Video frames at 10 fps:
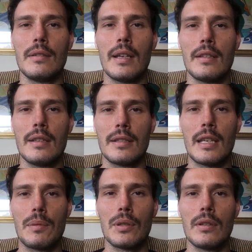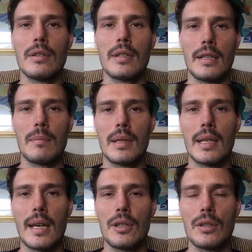You take the exception and you take the
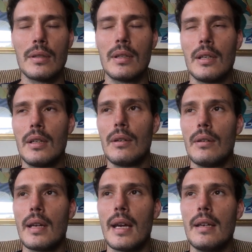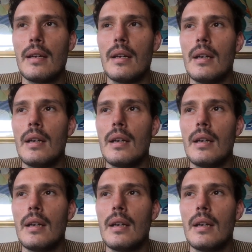medication. Okay?